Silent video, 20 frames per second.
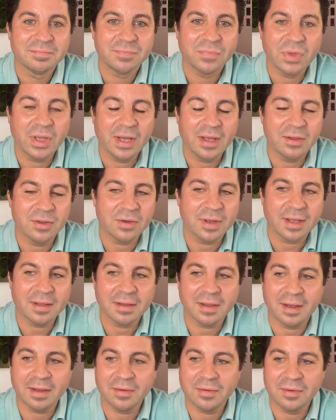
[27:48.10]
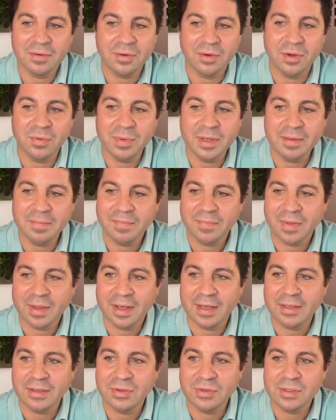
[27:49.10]
Yeah, look, you know me.
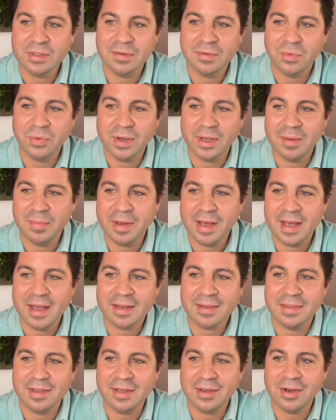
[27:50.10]
I used to way back think,